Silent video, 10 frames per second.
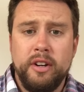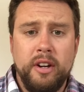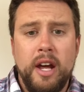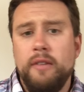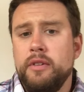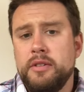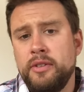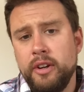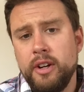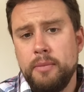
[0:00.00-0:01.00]
You're going to have this
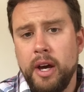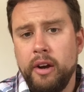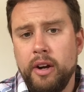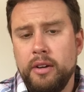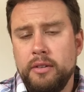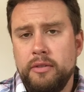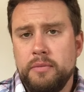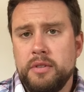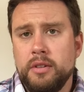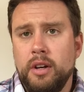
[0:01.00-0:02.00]
theory background
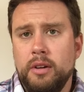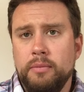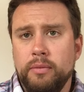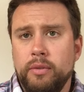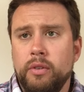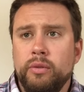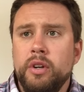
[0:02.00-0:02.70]
from um,